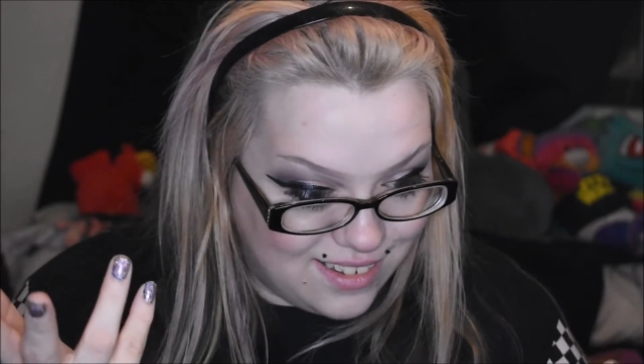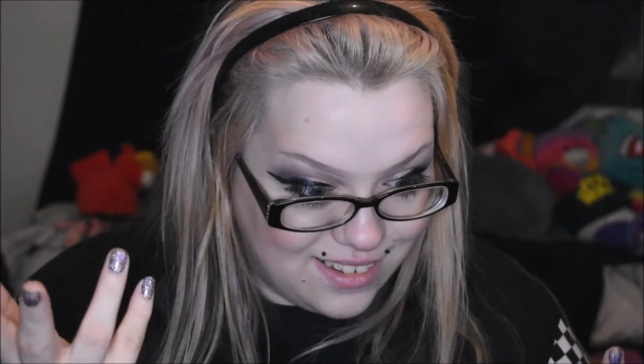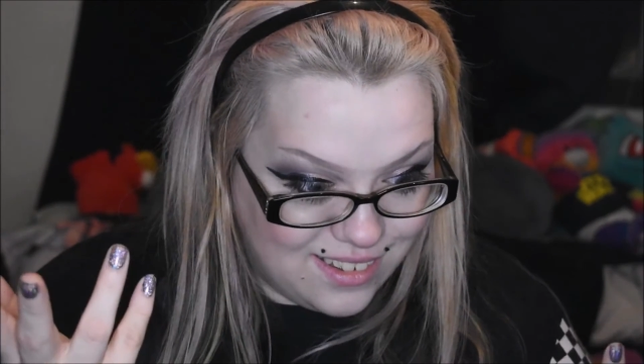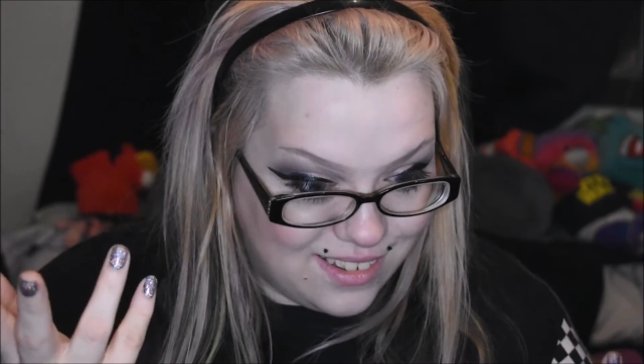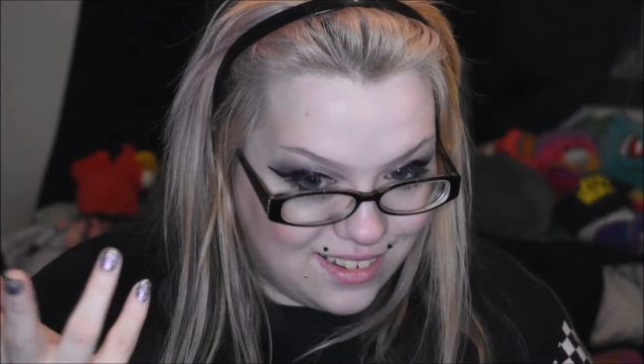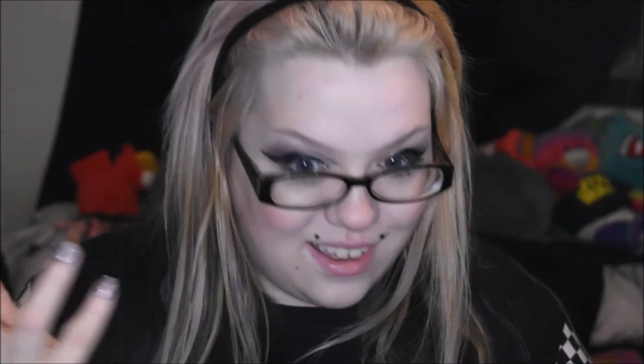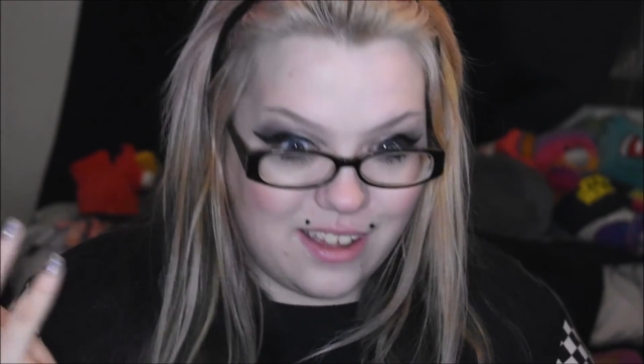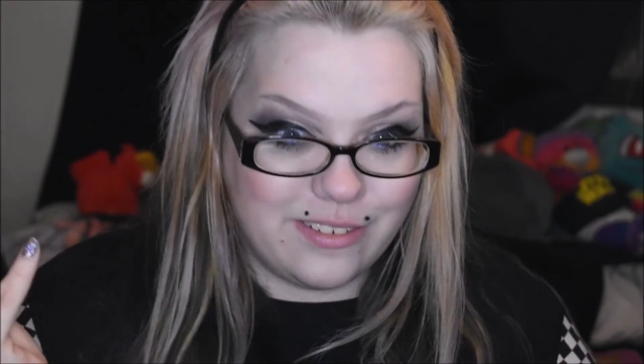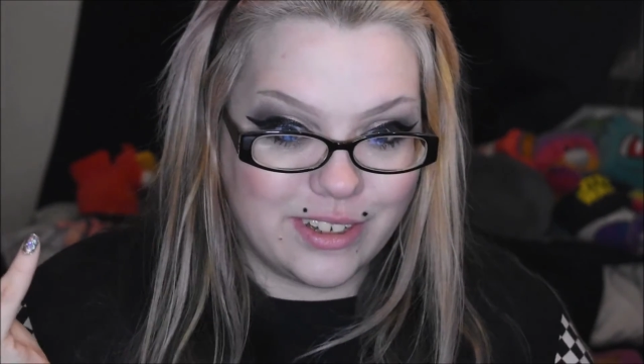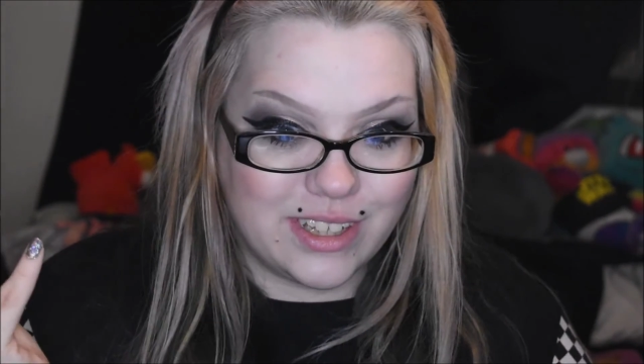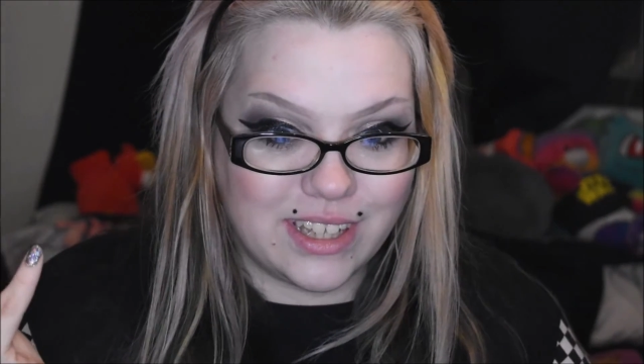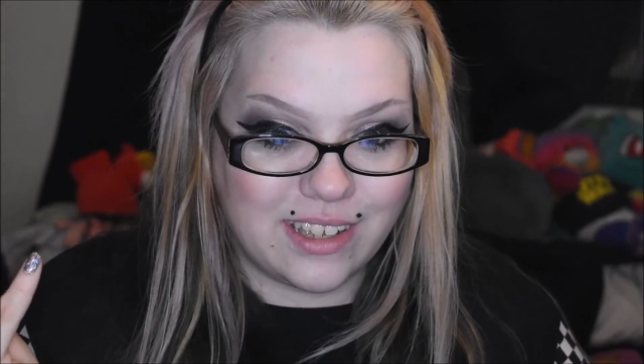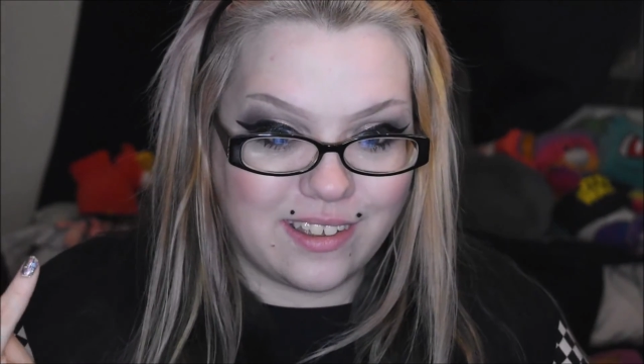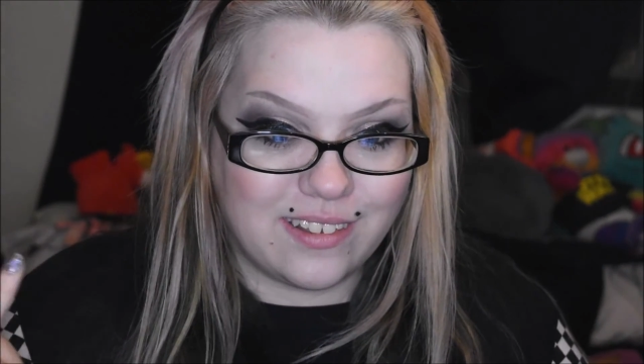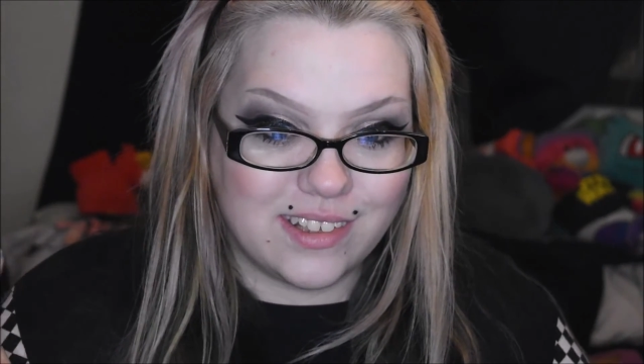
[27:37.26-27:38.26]
Everything
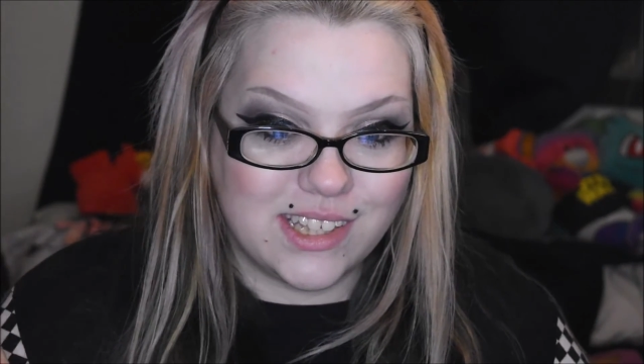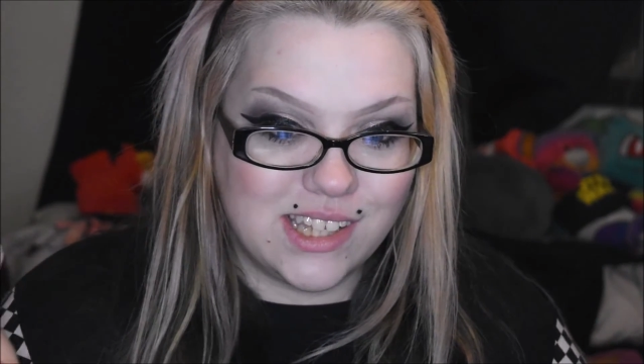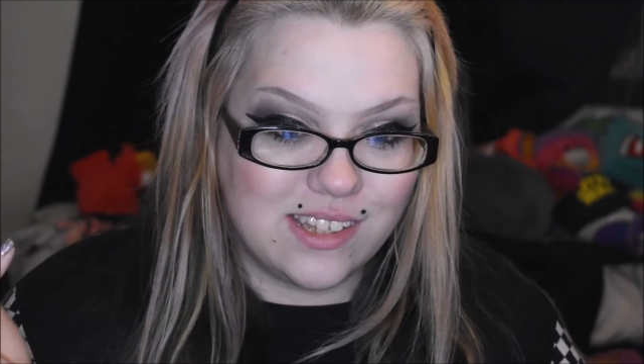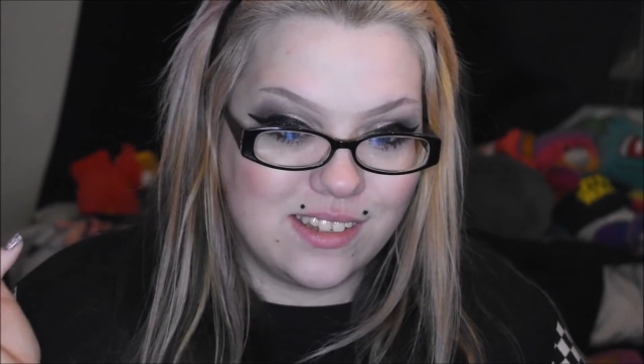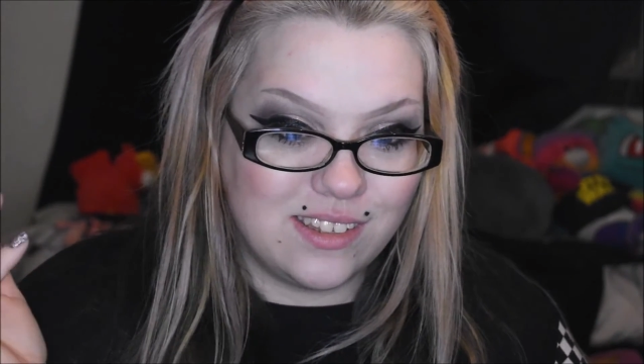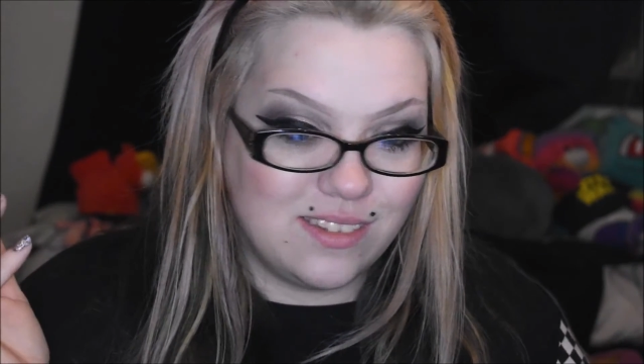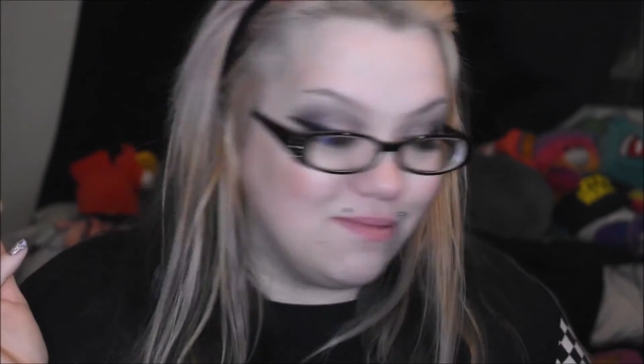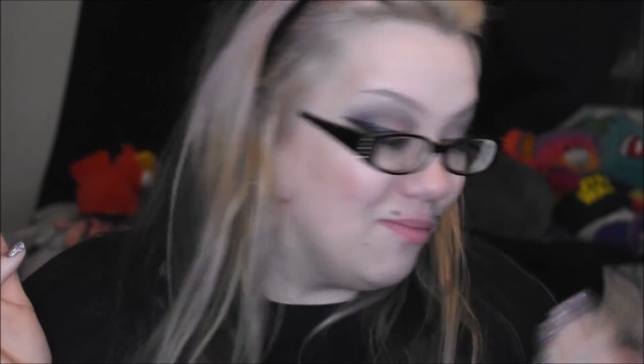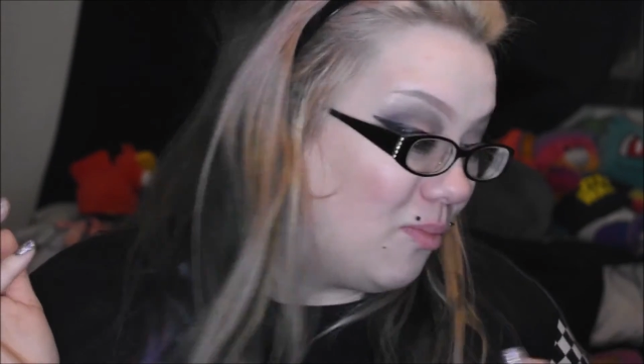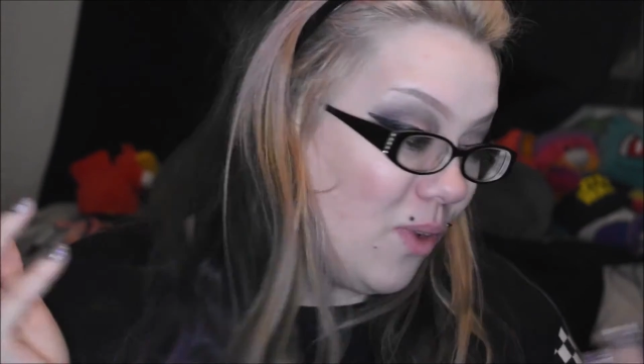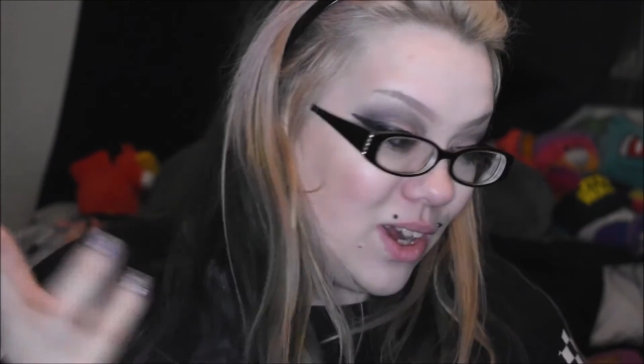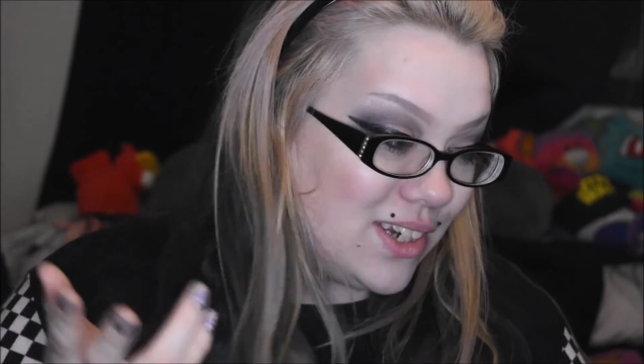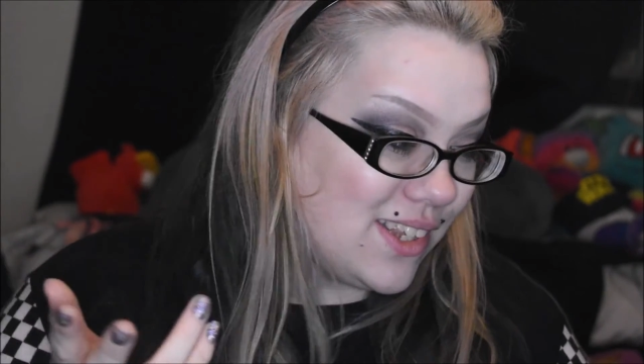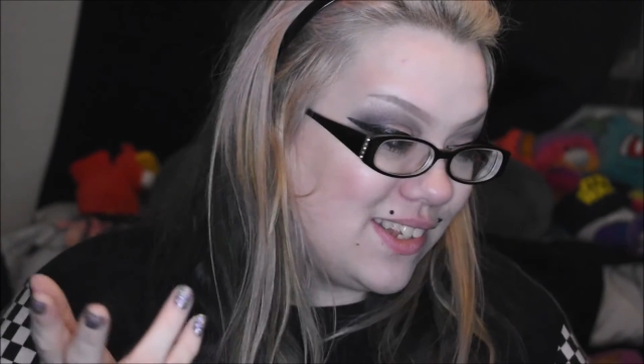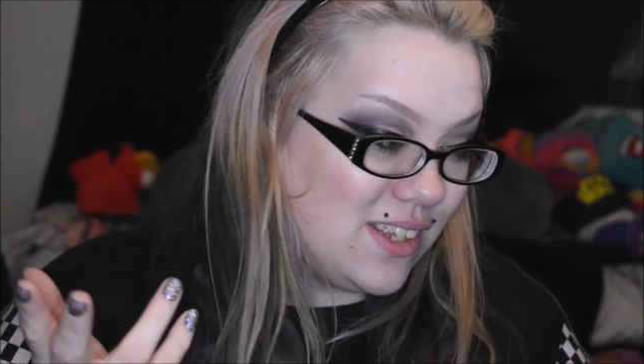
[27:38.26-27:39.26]
else, want to
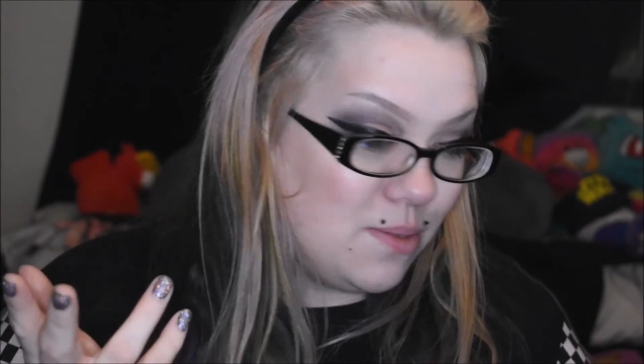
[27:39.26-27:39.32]
see me